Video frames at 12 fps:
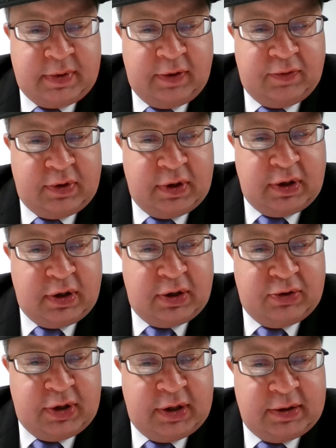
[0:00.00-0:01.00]
Everything
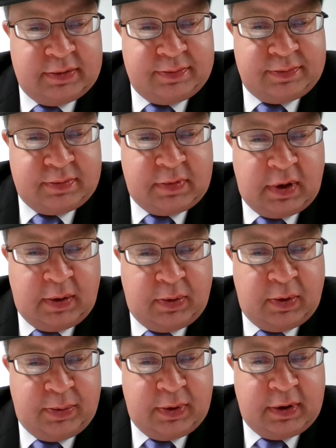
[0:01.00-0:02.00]
all right?
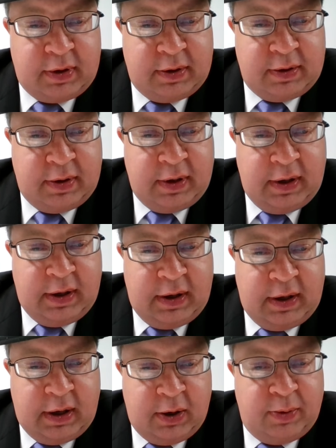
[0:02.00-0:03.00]

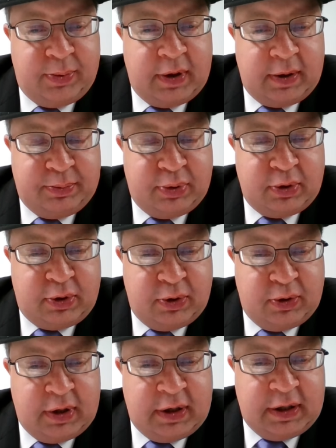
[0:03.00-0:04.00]
I hope I can put
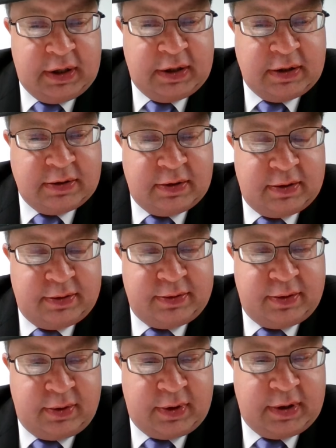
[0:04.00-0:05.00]
you at ease.
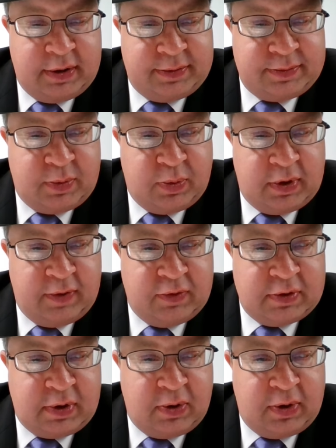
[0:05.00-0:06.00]
Okay,
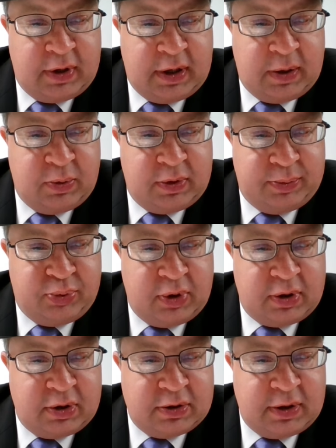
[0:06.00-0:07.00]
whatever's going on with the
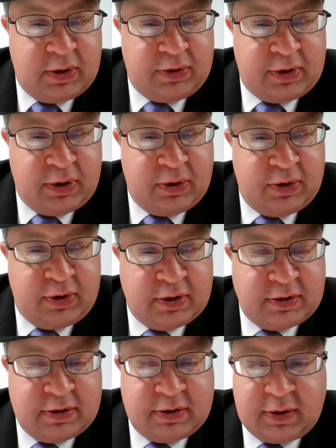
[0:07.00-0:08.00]
pressures out there and
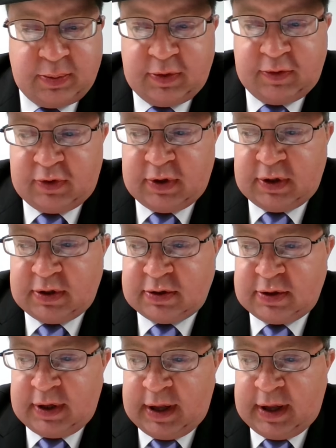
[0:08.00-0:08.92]
the system of things.